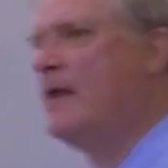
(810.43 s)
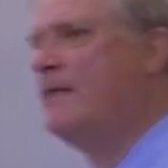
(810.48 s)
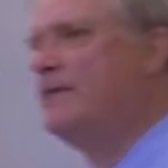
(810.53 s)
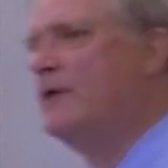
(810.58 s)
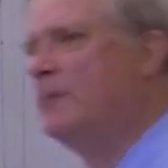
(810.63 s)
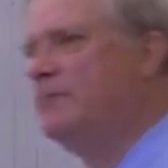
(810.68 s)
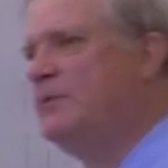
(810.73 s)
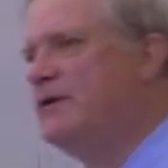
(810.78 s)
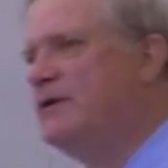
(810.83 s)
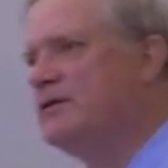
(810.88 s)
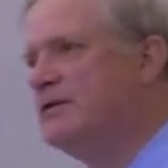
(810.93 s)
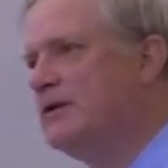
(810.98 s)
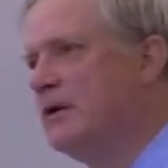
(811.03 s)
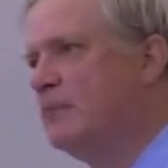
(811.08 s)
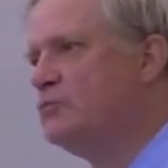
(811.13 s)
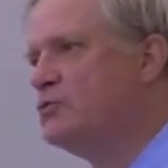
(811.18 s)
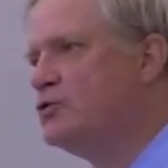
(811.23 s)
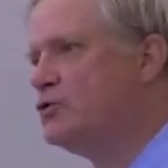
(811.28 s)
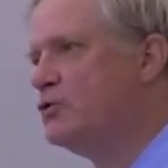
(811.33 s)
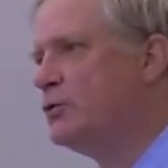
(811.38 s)
There'll be
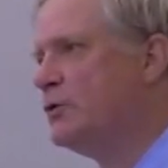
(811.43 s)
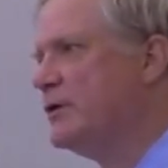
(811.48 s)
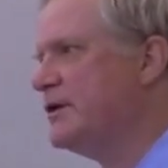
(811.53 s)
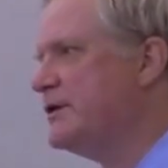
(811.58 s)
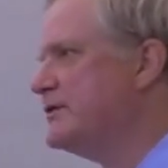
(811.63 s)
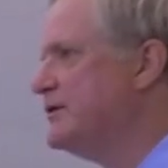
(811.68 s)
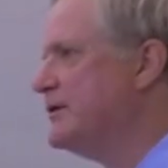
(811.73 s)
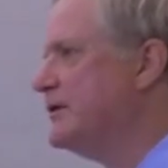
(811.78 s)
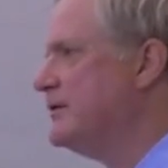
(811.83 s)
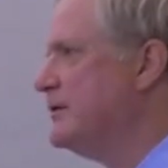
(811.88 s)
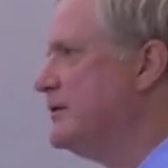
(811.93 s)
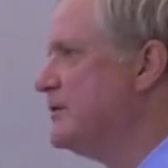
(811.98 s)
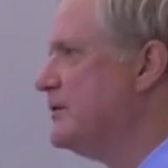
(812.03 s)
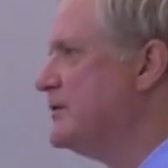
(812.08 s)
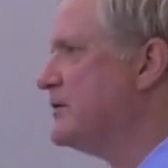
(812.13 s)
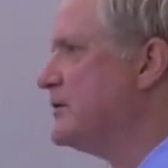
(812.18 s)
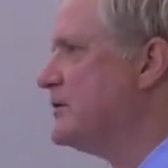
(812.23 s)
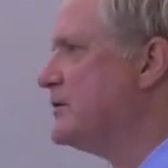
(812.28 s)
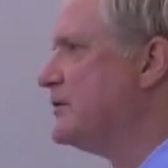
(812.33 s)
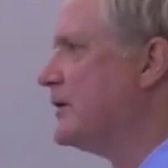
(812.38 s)
some choice in
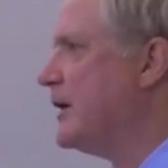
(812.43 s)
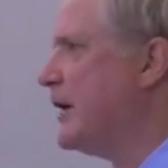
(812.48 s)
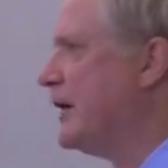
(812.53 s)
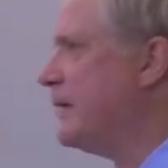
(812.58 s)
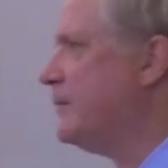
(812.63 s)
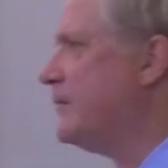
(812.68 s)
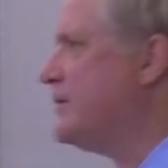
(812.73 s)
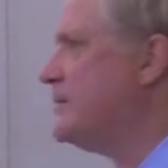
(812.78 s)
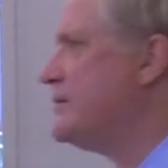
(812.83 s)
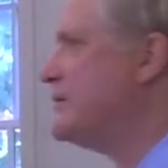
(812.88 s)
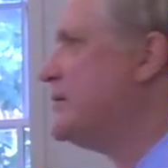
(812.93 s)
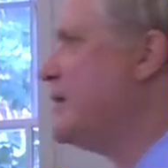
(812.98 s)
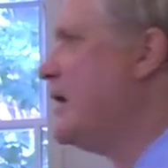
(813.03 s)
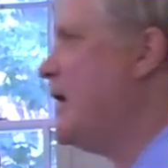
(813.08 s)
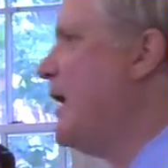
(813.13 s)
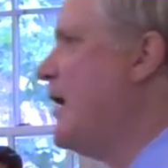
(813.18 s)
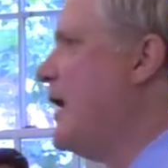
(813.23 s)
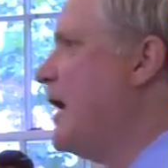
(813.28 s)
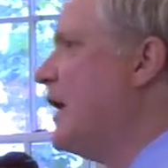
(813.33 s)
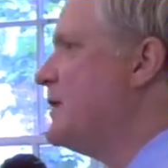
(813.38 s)
these assignments,
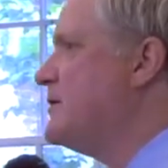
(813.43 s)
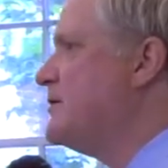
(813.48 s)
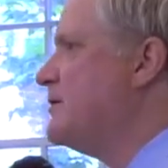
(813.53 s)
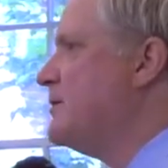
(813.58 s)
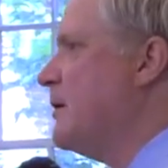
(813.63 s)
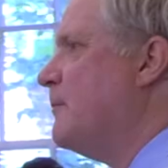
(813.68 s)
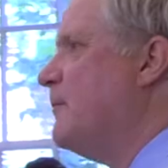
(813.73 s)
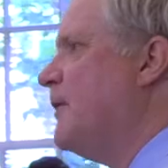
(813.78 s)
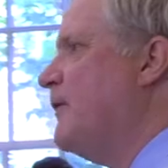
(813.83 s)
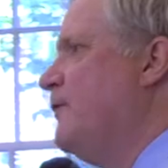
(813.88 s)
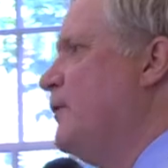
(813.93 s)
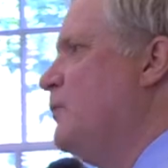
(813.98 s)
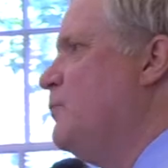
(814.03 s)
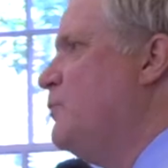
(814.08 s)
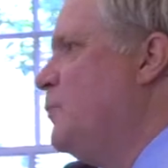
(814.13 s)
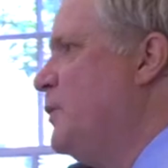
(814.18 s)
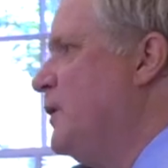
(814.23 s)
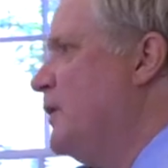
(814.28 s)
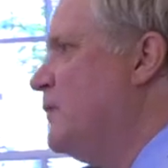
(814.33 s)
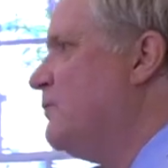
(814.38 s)
and some of
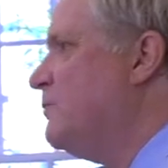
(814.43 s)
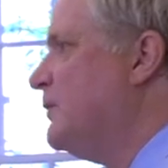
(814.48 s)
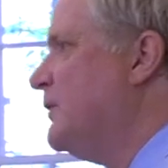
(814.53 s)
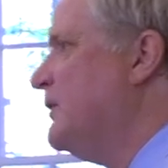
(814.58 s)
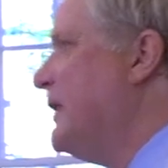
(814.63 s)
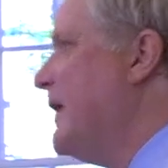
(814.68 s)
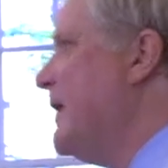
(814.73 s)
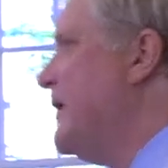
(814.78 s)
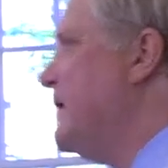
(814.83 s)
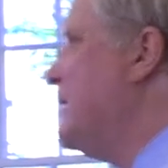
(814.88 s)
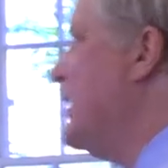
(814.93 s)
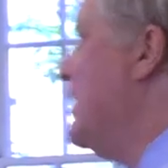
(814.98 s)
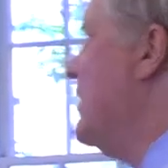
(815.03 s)
them will relate